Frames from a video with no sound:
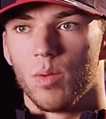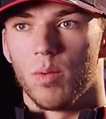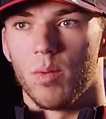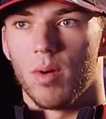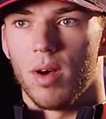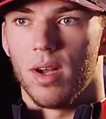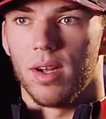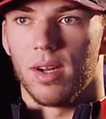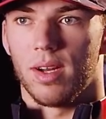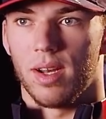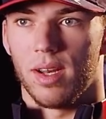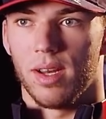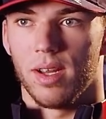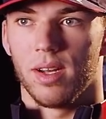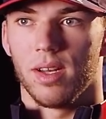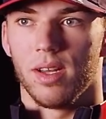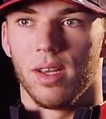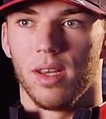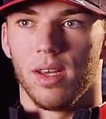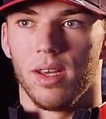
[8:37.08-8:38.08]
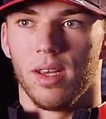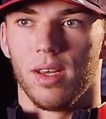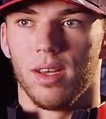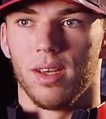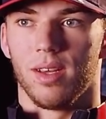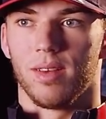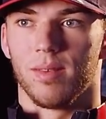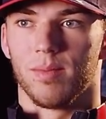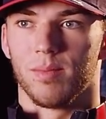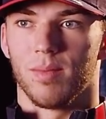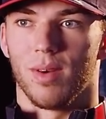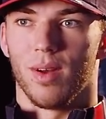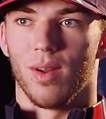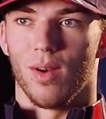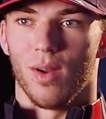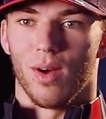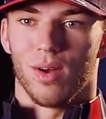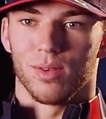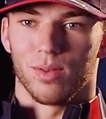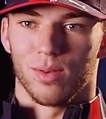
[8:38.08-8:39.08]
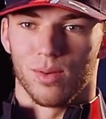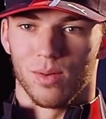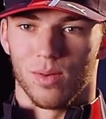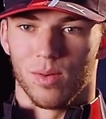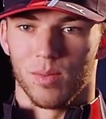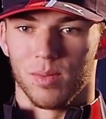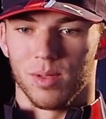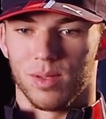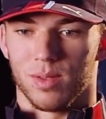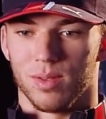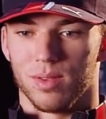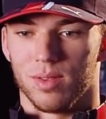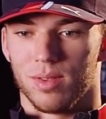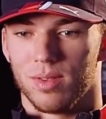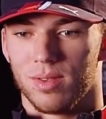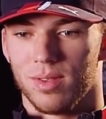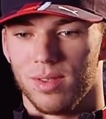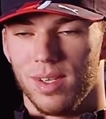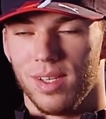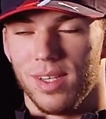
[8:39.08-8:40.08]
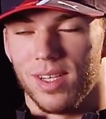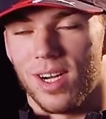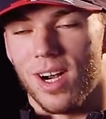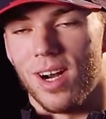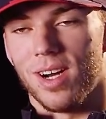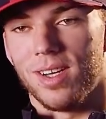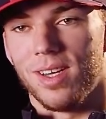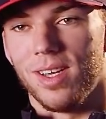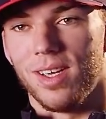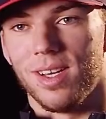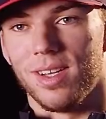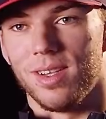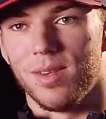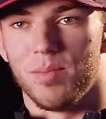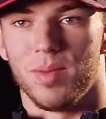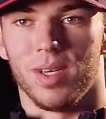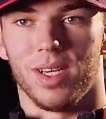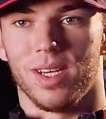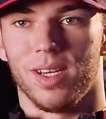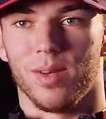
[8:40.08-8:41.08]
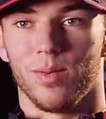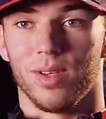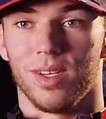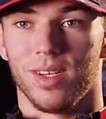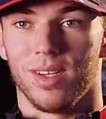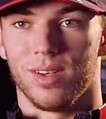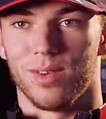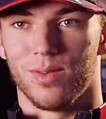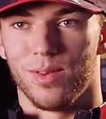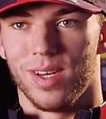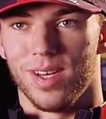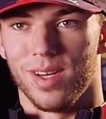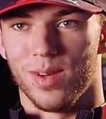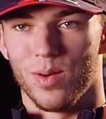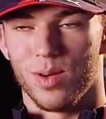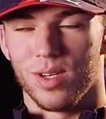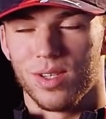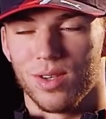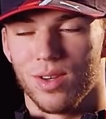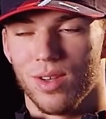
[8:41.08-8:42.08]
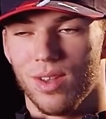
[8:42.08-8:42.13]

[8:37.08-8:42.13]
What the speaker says: Well, clearly a lot, because in karting at the beginning we didn't really know each